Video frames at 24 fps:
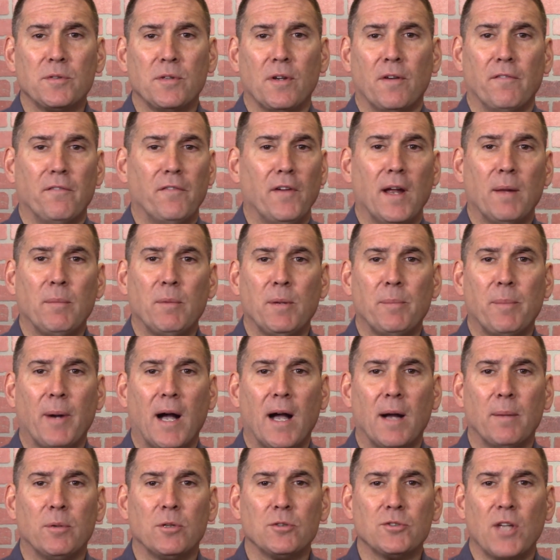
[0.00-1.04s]
family
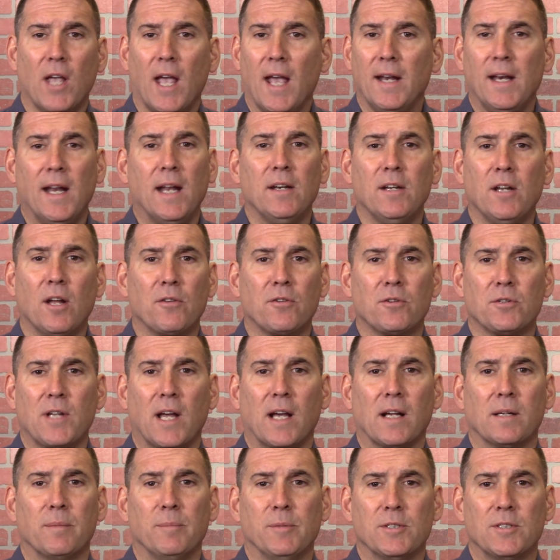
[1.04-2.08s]
Bibles, and any other
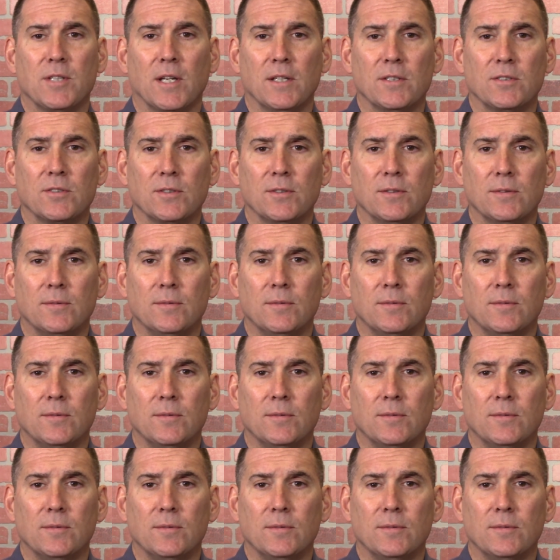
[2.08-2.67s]
documentation.